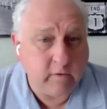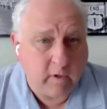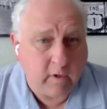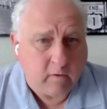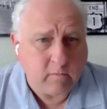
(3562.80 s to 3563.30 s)
there
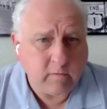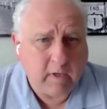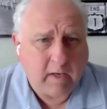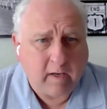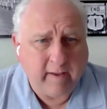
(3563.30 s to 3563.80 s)
you go.
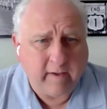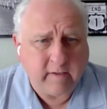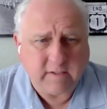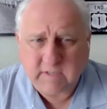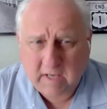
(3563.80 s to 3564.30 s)

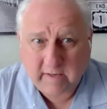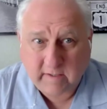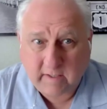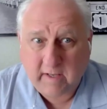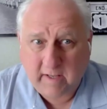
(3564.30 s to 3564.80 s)
And it's
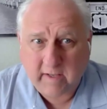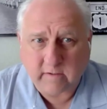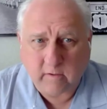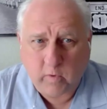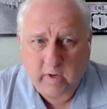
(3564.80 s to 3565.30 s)
Heidi
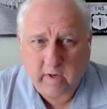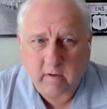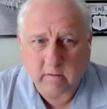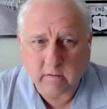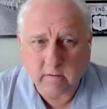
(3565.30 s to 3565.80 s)
at
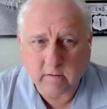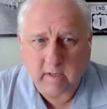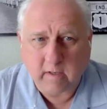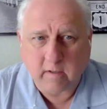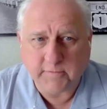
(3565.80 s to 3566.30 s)

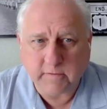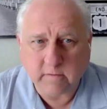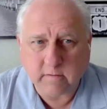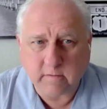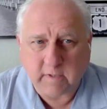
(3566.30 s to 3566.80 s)

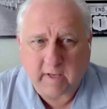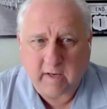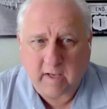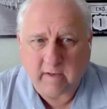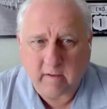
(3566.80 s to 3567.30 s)

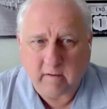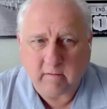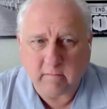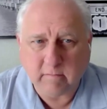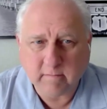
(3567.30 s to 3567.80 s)

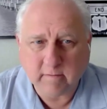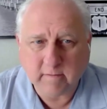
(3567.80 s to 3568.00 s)
awarehealth.io.